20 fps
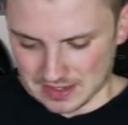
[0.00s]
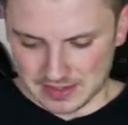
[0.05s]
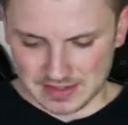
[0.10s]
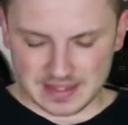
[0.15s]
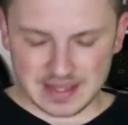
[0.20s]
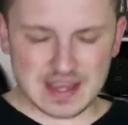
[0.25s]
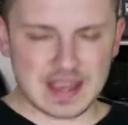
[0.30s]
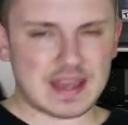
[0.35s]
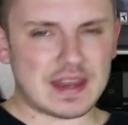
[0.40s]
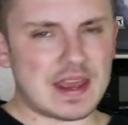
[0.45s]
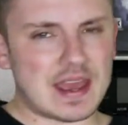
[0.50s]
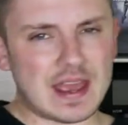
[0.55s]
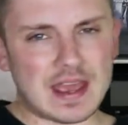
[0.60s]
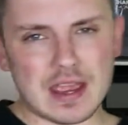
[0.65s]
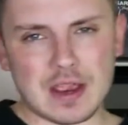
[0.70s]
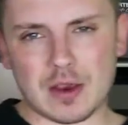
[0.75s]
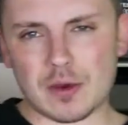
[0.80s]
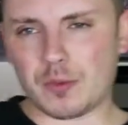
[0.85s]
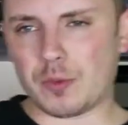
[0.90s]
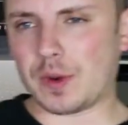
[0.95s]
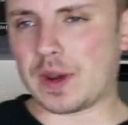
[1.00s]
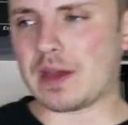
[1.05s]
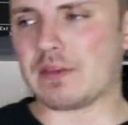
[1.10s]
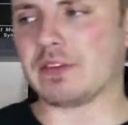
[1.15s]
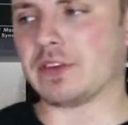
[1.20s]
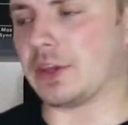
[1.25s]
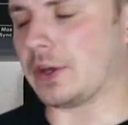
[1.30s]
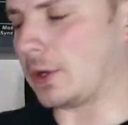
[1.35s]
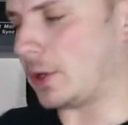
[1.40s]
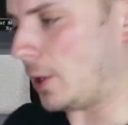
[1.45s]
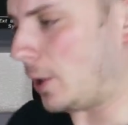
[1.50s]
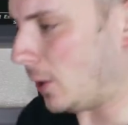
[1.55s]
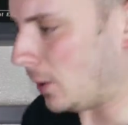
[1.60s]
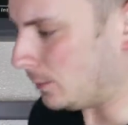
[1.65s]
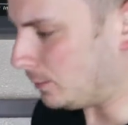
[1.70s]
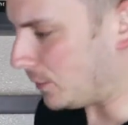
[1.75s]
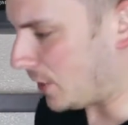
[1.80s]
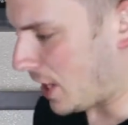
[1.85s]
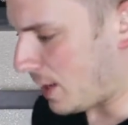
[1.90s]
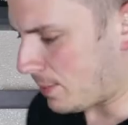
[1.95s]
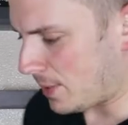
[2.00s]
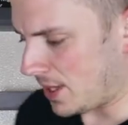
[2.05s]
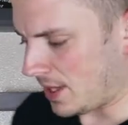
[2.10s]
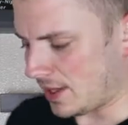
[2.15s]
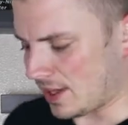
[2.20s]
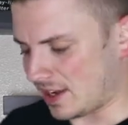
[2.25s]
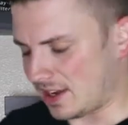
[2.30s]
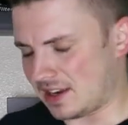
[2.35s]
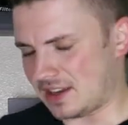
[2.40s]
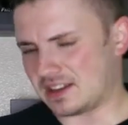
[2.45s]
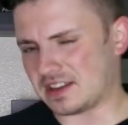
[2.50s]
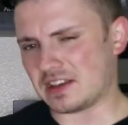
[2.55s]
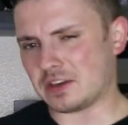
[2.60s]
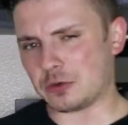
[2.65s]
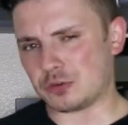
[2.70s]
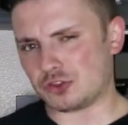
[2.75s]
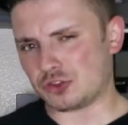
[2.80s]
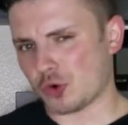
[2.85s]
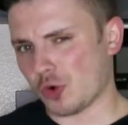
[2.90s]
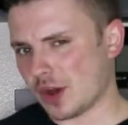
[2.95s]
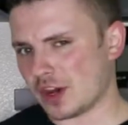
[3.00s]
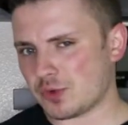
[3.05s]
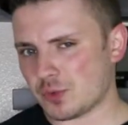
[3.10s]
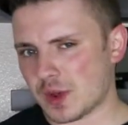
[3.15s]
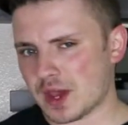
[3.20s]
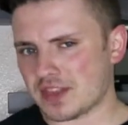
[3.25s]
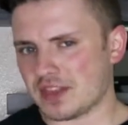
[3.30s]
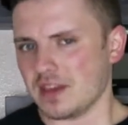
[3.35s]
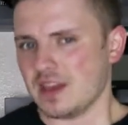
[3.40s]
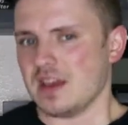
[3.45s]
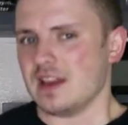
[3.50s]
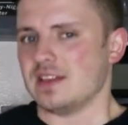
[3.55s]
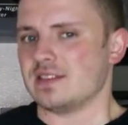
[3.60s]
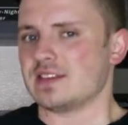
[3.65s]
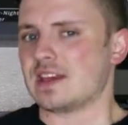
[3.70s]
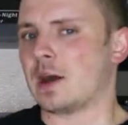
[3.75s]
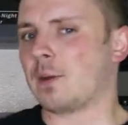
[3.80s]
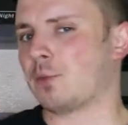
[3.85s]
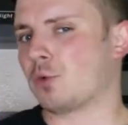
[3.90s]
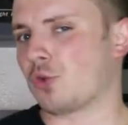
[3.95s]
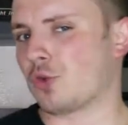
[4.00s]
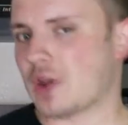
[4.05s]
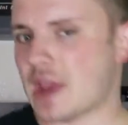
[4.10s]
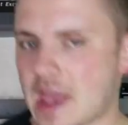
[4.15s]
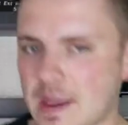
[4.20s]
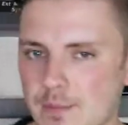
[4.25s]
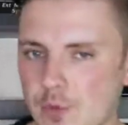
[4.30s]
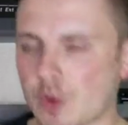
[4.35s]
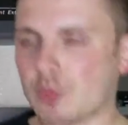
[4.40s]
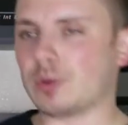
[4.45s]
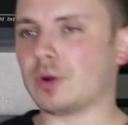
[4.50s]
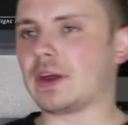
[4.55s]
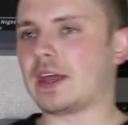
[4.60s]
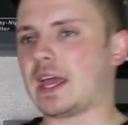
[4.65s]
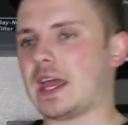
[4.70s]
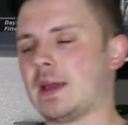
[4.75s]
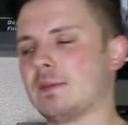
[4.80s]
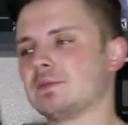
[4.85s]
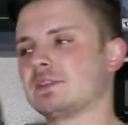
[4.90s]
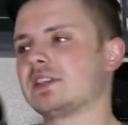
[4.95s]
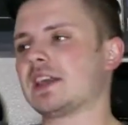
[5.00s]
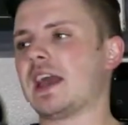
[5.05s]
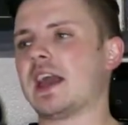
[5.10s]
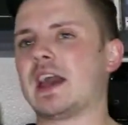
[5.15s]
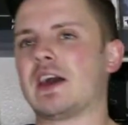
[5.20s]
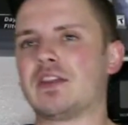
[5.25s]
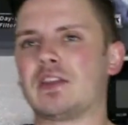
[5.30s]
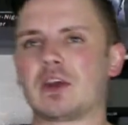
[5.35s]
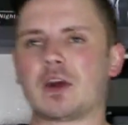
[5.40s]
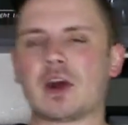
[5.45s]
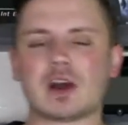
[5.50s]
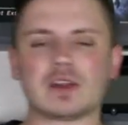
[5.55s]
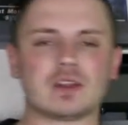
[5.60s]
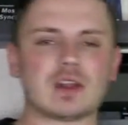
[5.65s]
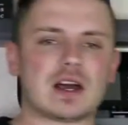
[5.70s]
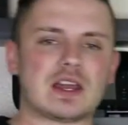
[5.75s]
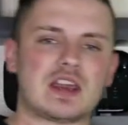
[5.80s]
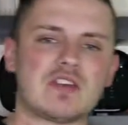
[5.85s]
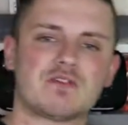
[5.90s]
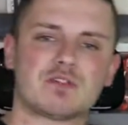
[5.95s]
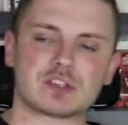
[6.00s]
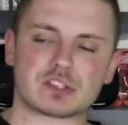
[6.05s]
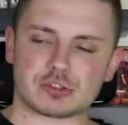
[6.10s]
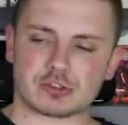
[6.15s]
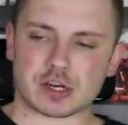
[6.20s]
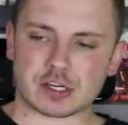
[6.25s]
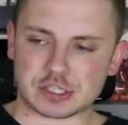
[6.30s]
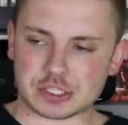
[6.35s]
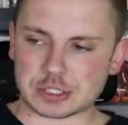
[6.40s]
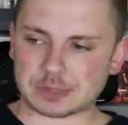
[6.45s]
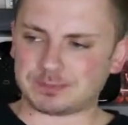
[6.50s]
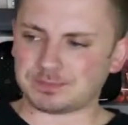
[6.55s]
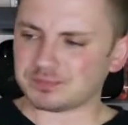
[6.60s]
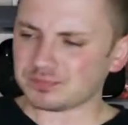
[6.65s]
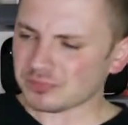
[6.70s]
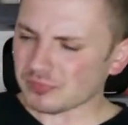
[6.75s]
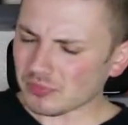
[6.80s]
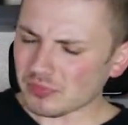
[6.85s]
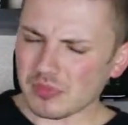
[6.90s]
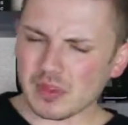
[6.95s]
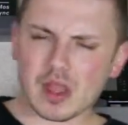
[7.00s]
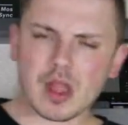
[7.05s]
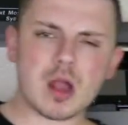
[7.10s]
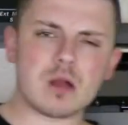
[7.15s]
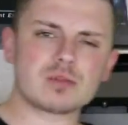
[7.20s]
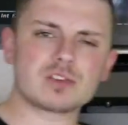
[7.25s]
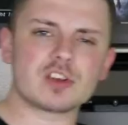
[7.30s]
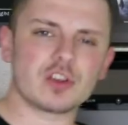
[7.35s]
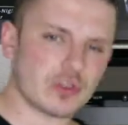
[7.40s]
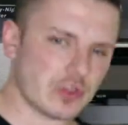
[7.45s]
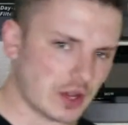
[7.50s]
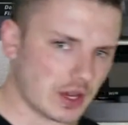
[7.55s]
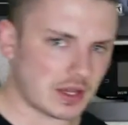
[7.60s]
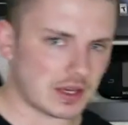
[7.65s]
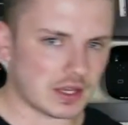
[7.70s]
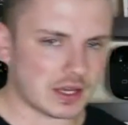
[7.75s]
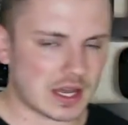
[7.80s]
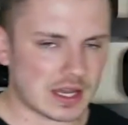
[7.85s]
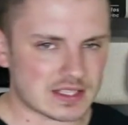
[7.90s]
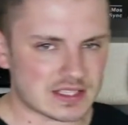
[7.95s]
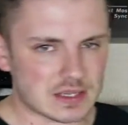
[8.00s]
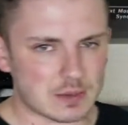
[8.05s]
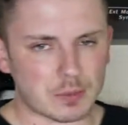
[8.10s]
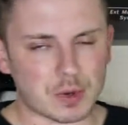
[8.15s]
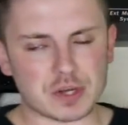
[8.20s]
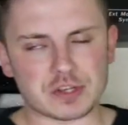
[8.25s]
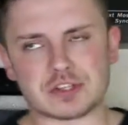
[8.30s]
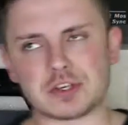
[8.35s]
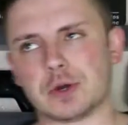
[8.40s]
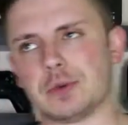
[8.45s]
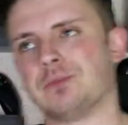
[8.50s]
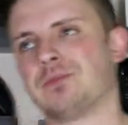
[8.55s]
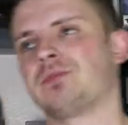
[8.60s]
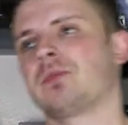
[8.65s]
DNA, or whatever they're called, the company that Nintendo joined with to help create mobile games and their online infrastructure, I'm sure they're getting a cut somewhere too.